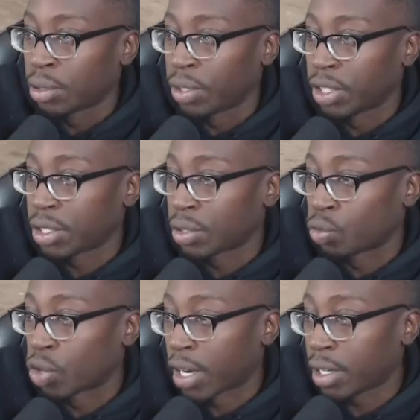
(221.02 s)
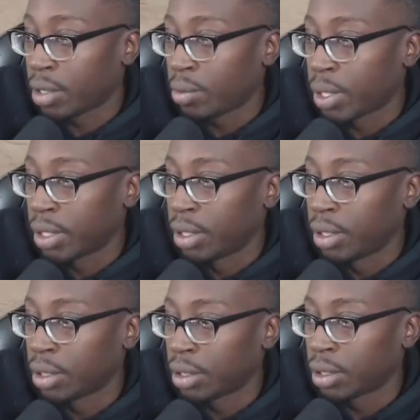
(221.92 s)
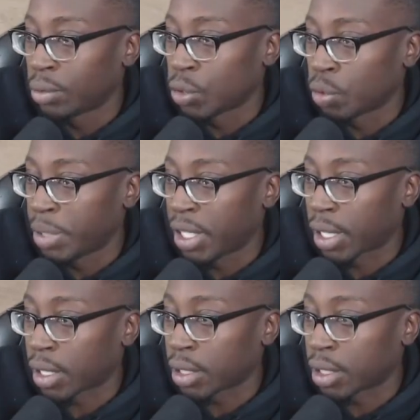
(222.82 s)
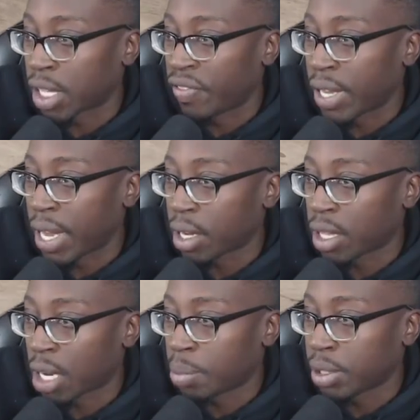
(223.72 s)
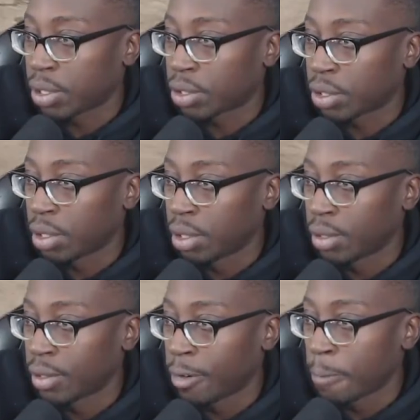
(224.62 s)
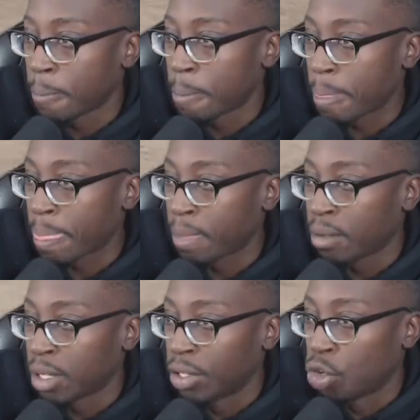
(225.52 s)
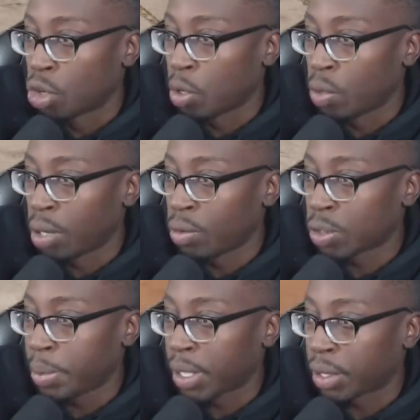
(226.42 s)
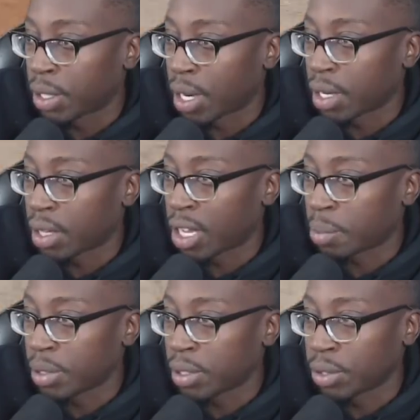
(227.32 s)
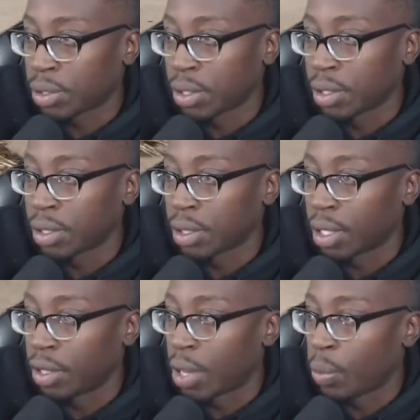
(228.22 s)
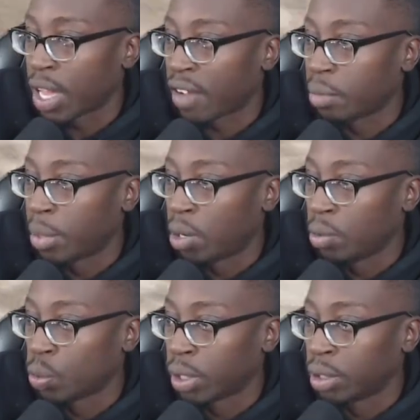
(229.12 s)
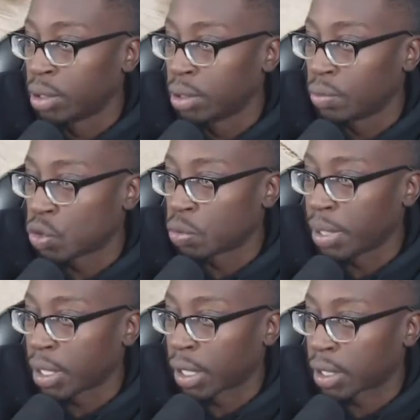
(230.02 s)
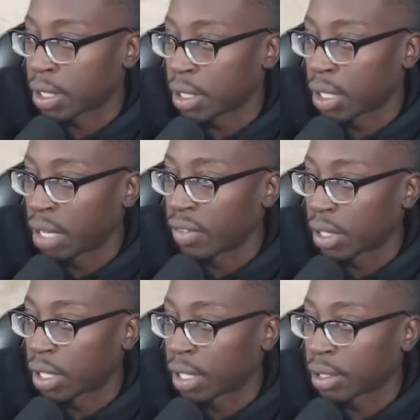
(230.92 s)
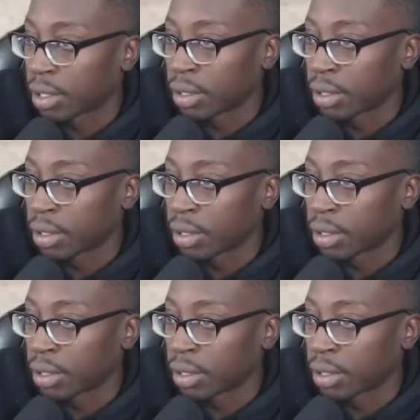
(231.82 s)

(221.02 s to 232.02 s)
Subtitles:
So this is a rocketed one, which would be like the 7 and 8 o'clock position. A normal one, which would be at the 9 o'clock position. And then we have a bone one, which would be at like 10, 11 o'clock.